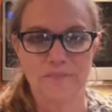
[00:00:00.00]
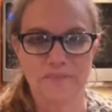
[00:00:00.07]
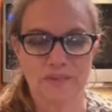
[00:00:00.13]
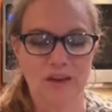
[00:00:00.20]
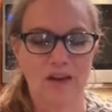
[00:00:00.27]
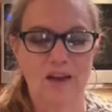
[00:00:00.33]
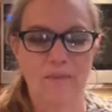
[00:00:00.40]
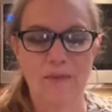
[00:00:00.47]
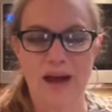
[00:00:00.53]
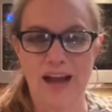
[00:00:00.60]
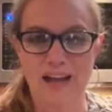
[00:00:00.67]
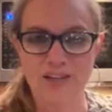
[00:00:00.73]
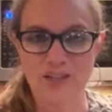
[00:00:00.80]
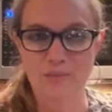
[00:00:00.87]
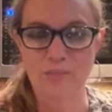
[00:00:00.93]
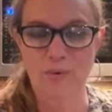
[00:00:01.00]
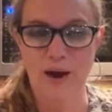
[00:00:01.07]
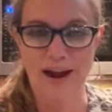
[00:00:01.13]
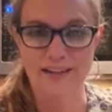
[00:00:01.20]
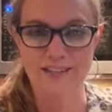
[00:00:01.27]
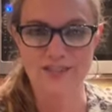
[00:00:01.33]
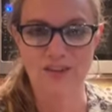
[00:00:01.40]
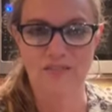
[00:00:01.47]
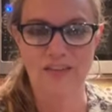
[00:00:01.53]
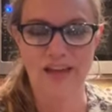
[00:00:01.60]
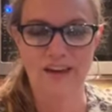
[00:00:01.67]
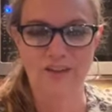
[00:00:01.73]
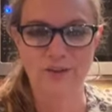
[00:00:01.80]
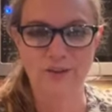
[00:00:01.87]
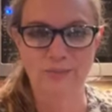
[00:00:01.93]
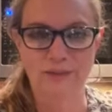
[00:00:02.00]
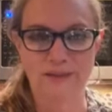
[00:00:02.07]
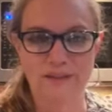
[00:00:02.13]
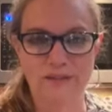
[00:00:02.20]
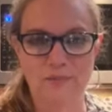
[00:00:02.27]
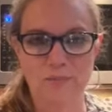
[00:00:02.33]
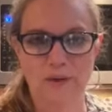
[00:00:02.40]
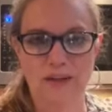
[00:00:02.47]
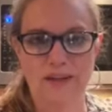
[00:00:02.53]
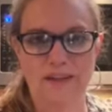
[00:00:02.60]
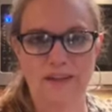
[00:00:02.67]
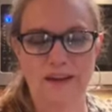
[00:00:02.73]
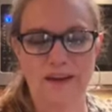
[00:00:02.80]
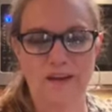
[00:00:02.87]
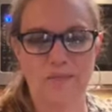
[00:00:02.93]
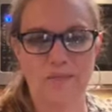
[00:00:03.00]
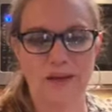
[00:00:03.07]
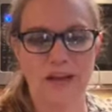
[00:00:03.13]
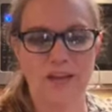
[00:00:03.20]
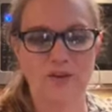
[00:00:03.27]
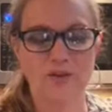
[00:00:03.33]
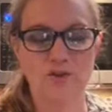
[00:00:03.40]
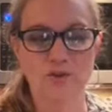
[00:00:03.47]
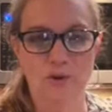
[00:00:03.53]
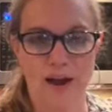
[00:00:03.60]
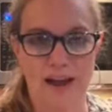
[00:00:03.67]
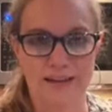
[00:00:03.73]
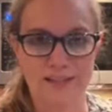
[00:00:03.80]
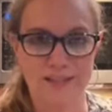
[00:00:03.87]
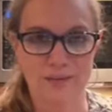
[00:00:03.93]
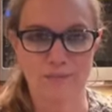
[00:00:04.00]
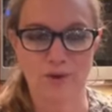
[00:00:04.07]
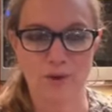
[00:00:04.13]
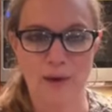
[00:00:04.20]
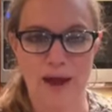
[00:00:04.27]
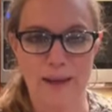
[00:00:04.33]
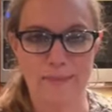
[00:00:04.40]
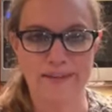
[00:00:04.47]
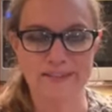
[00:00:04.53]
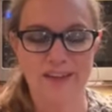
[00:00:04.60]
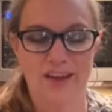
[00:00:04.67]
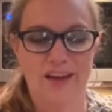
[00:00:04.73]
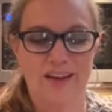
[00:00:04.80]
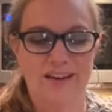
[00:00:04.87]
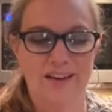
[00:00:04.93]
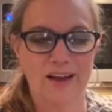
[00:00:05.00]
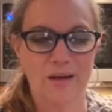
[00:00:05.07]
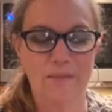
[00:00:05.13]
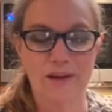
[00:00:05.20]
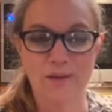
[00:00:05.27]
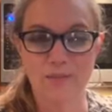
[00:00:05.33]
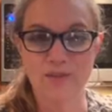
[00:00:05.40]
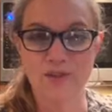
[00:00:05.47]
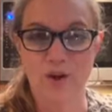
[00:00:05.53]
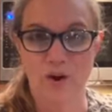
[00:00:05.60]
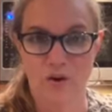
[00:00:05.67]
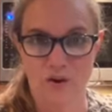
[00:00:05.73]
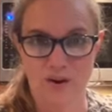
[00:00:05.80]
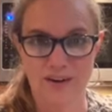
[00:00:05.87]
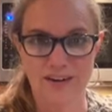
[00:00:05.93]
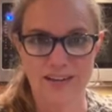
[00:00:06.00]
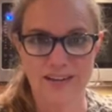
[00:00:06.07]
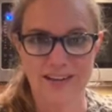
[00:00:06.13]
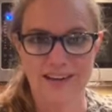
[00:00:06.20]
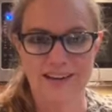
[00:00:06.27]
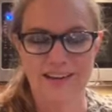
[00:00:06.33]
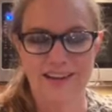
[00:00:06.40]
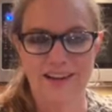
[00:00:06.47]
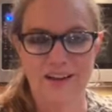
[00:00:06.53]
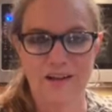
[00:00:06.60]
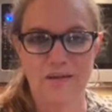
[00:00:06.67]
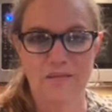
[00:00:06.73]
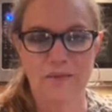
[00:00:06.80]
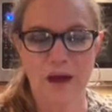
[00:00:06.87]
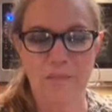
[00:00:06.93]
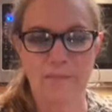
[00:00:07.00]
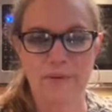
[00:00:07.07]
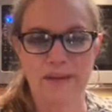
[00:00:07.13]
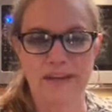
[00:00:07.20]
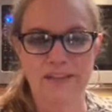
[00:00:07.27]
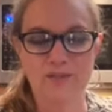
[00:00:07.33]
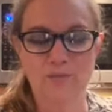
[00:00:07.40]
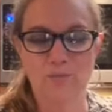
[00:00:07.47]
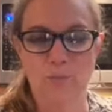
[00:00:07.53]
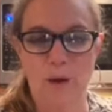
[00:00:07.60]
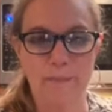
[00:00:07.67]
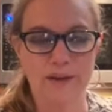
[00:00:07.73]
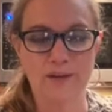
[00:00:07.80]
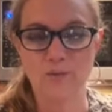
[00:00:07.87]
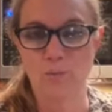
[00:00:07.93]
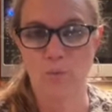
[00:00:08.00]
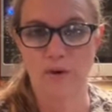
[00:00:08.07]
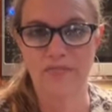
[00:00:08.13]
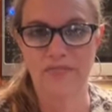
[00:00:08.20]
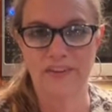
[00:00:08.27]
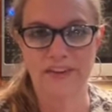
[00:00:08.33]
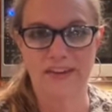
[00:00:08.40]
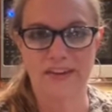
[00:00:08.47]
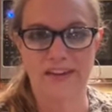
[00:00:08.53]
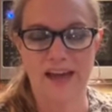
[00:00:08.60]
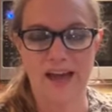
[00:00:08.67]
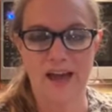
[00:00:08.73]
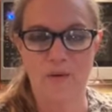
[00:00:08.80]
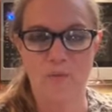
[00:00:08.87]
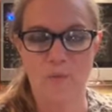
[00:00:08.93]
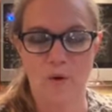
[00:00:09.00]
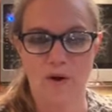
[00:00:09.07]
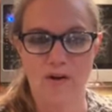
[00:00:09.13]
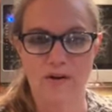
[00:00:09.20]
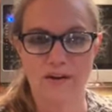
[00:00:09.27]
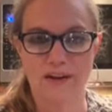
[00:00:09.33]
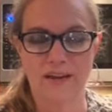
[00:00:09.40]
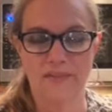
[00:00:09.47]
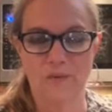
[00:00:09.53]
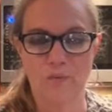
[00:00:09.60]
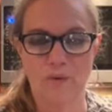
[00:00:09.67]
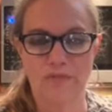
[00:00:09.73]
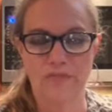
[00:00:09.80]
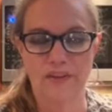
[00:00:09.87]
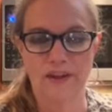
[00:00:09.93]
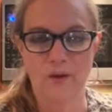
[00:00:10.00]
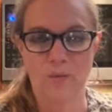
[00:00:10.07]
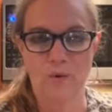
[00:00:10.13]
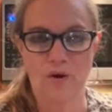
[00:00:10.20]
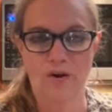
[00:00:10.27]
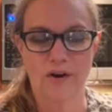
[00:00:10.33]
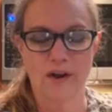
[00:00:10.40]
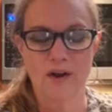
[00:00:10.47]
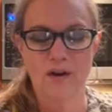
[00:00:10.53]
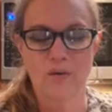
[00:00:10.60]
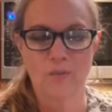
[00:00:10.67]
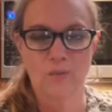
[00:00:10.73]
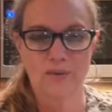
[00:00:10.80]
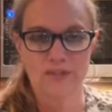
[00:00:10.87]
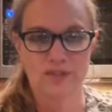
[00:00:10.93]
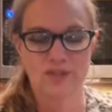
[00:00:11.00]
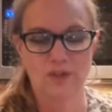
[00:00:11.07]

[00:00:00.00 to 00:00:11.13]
I actually practiced on that a little bit this week and tried some new habits. It was hard. I picked one thing at work, and the one thing at work was